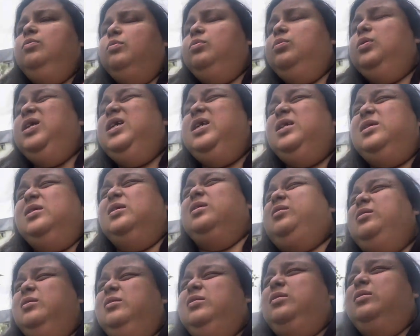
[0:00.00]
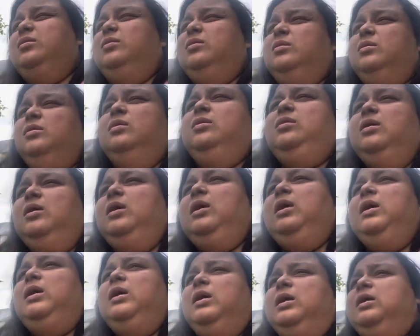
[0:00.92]
wait until
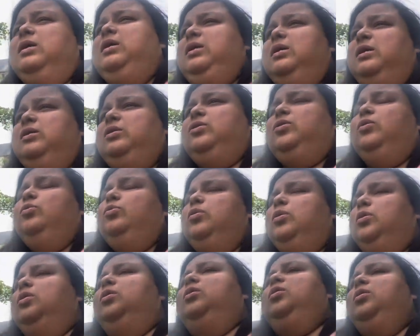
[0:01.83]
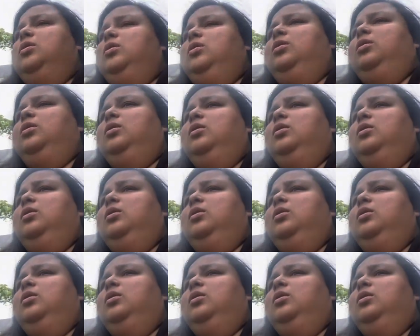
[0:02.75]
i get to work